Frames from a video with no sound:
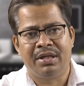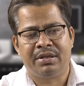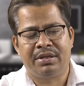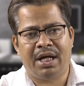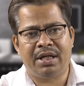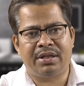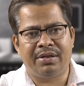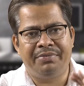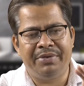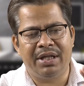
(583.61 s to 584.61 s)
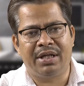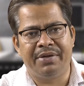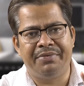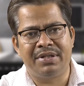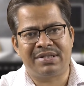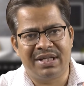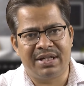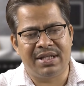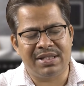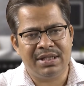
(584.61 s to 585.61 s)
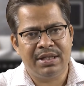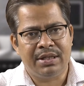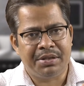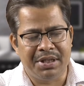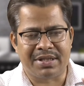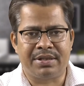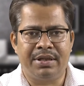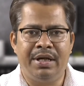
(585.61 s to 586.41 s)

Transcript: that uh, we give uh, signals yes